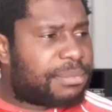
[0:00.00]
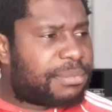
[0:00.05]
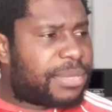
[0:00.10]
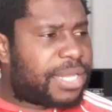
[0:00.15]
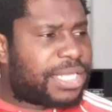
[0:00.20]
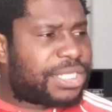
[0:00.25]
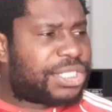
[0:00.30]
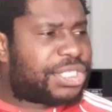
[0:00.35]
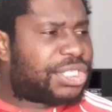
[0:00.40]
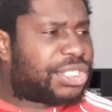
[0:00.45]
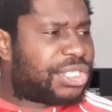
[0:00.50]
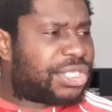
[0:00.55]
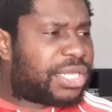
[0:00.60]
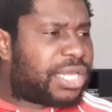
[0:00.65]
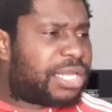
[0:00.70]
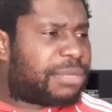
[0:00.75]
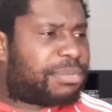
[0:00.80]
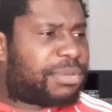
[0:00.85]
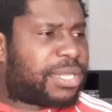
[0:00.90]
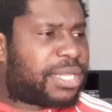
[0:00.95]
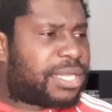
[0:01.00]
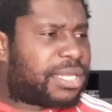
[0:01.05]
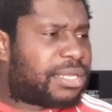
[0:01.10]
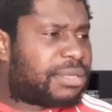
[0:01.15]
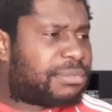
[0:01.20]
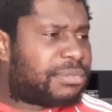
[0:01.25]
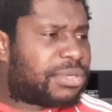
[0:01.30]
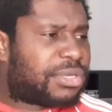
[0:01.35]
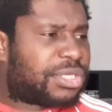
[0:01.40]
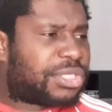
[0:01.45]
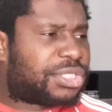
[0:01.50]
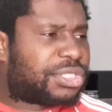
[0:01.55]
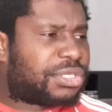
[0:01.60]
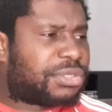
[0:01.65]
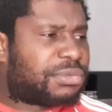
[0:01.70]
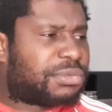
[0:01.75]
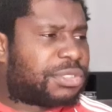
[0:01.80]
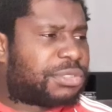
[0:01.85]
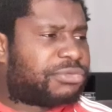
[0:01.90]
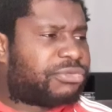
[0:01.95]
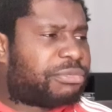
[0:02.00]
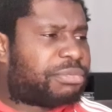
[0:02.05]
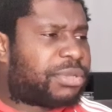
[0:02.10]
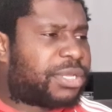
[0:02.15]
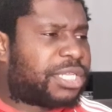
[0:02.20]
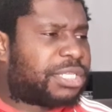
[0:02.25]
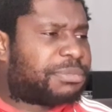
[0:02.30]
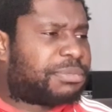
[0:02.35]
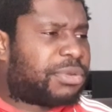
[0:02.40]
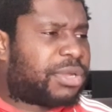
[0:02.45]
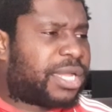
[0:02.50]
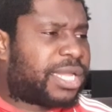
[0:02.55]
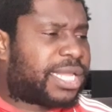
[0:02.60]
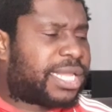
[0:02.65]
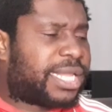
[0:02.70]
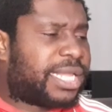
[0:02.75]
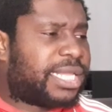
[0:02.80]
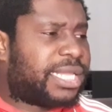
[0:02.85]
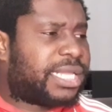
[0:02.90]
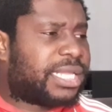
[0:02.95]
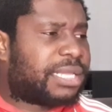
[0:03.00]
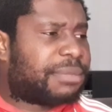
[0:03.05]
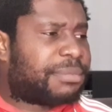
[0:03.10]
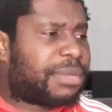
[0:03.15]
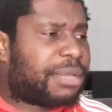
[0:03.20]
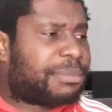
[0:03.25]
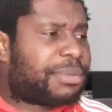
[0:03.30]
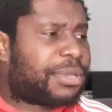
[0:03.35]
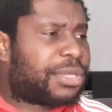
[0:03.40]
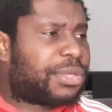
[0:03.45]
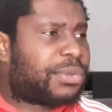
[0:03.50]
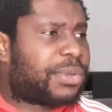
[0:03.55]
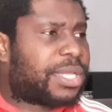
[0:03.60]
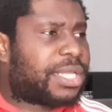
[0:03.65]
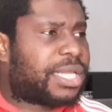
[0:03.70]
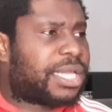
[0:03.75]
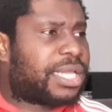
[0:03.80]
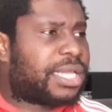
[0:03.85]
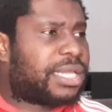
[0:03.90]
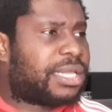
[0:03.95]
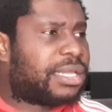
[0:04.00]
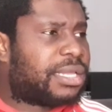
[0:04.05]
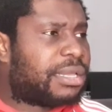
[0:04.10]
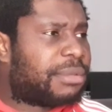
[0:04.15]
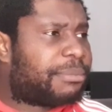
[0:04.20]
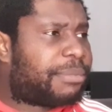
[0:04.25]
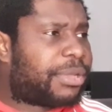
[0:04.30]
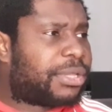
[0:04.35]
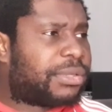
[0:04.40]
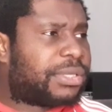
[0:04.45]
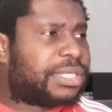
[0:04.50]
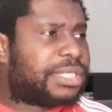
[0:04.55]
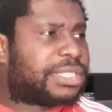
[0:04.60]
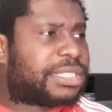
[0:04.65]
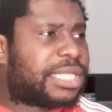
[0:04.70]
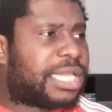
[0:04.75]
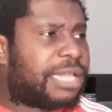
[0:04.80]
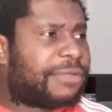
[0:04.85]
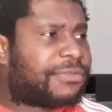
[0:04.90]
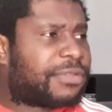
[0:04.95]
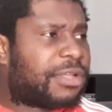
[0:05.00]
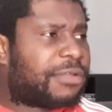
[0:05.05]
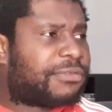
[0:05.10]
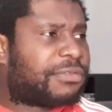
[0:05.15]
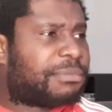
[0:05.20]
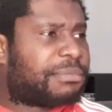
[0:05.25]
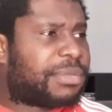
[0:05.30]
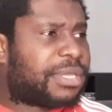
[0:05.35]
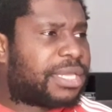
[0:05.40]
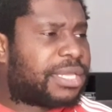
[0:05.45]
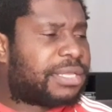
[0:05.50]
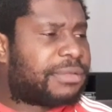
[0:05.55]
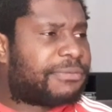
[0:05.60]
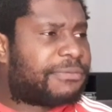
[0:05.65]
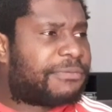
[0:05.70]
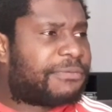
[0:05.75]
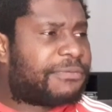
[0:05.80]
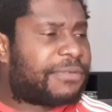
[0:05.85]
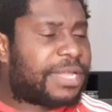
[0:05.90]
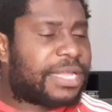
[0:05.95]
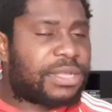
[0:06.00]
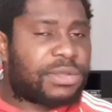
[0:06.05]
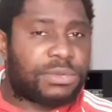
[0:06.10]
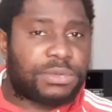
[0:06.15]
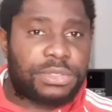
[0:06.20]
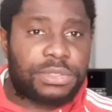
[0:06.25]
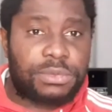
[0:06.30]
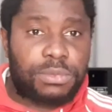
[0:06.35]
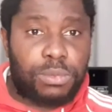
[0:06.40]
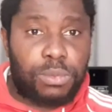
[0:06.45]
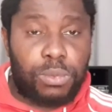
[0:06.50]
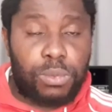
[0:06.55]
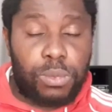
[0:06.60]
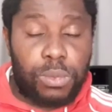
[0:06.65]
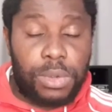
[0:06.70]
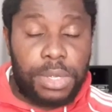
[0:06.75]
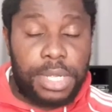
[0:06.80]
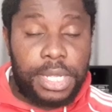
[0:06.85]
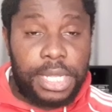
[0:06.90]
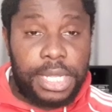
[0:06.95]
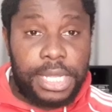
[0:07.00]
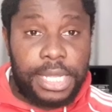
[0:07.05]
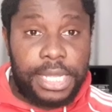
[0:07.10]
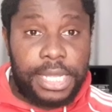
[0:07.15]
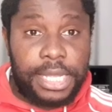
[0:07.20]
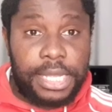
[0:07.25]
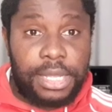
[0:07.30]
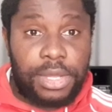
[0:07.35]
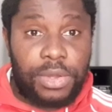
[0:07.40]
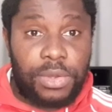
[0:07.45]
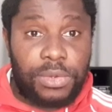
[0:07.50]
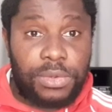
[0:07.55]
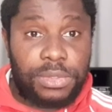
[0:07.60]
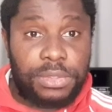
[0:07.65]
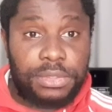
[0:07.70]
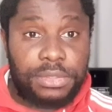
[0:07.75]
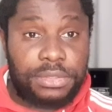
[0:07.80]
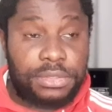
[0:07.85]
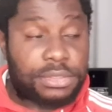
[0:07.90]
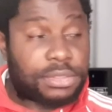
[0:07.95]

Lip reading: Manchester United player Martial was replaced by Kylian Mbappe, who had a penalty saved after being fouled. Wow.